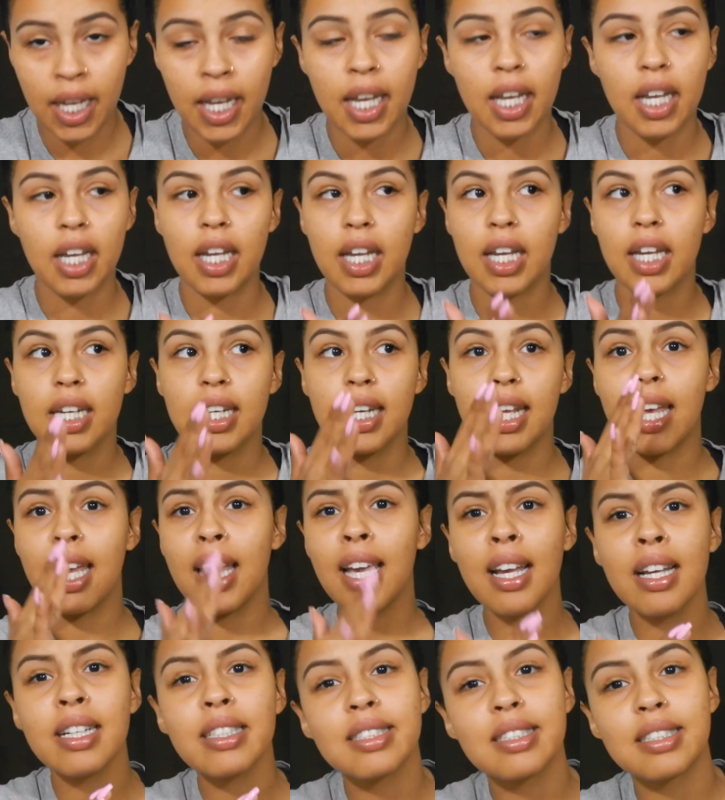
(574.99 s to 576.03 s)
And it
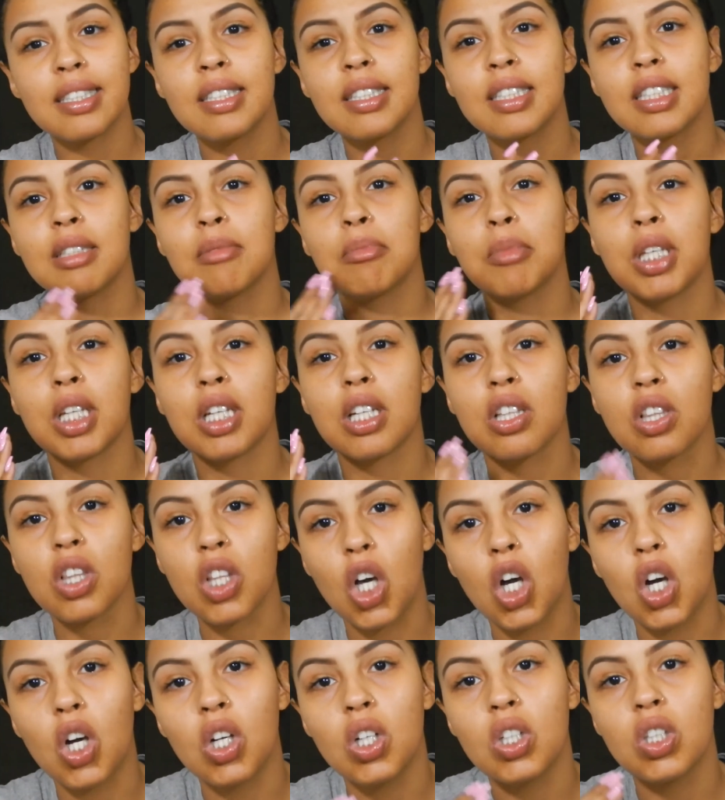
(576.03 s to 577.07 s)
has taken me a
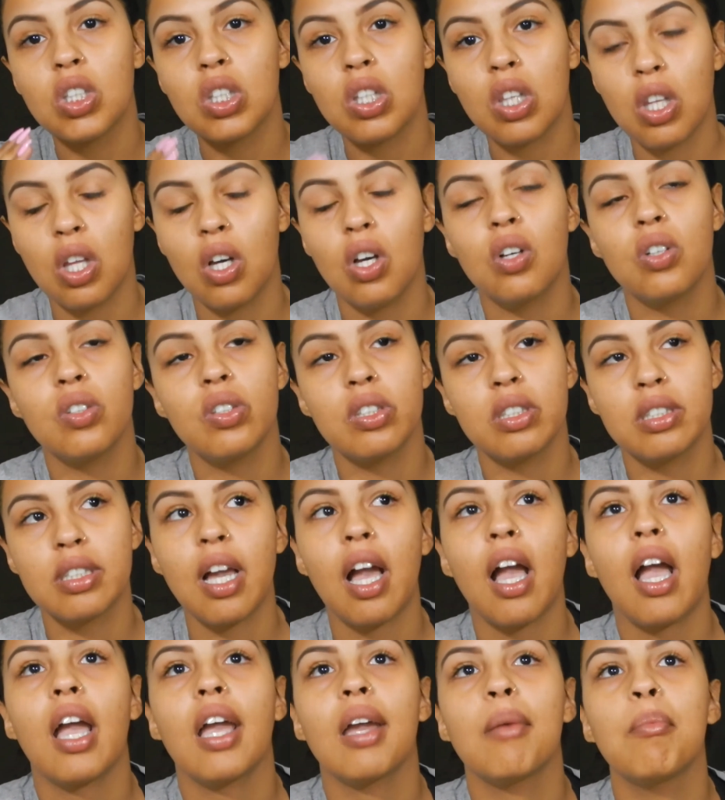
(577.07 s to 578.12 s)
long
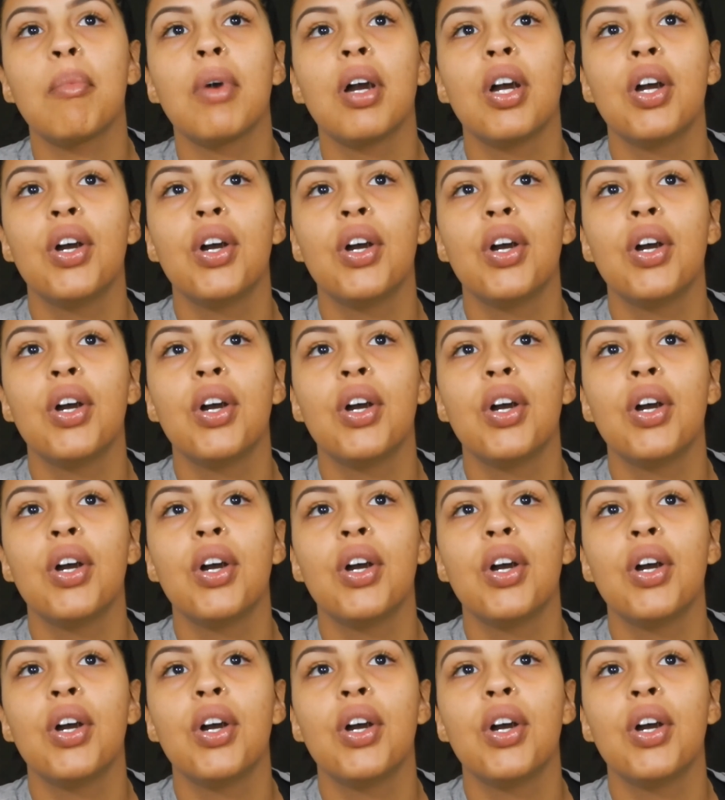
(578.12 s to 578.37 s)
time